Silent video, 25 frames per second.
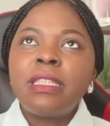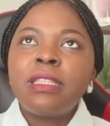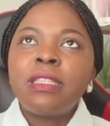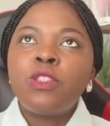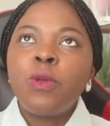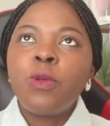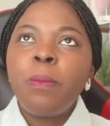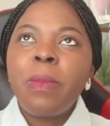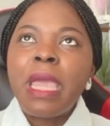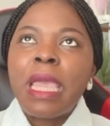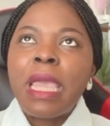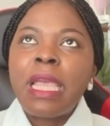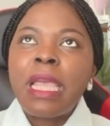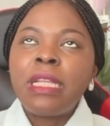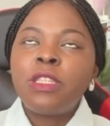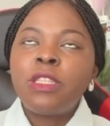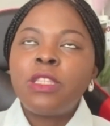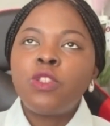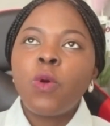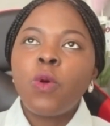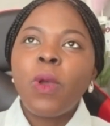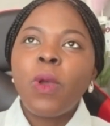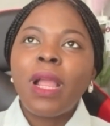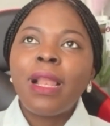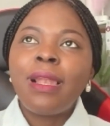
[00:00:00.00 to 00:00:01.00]
To me, it's
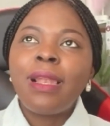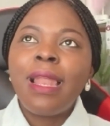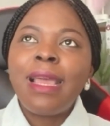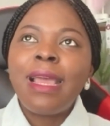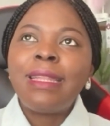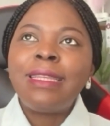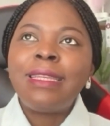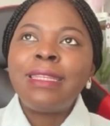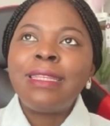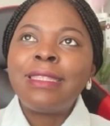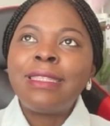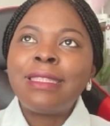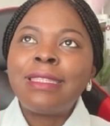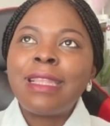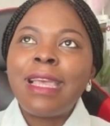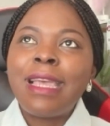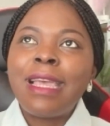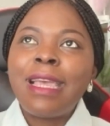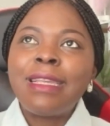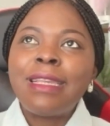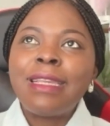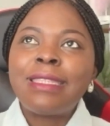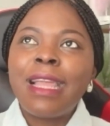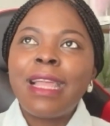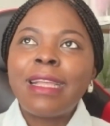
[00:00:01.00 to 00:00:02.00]
so clear.
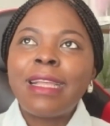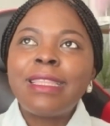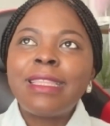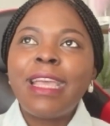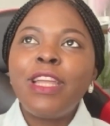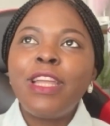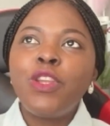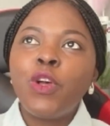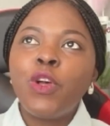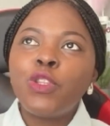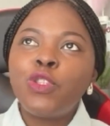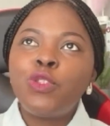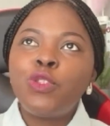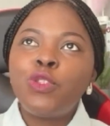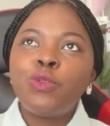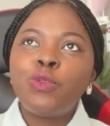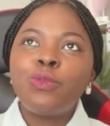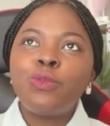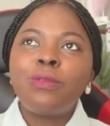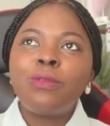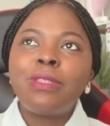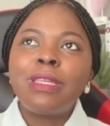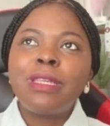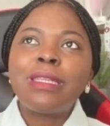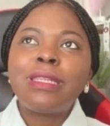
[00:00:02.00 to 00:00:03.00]
It's like taking us to
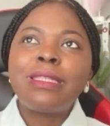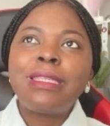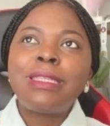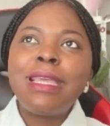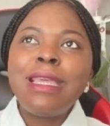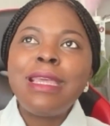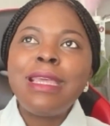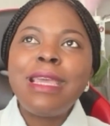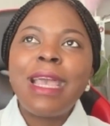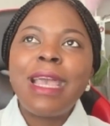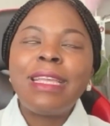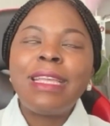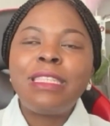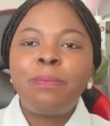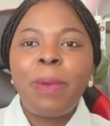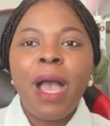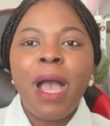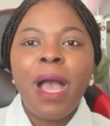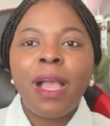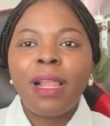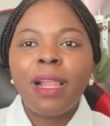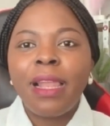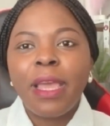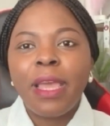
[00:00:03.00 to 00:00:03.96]
60 years back,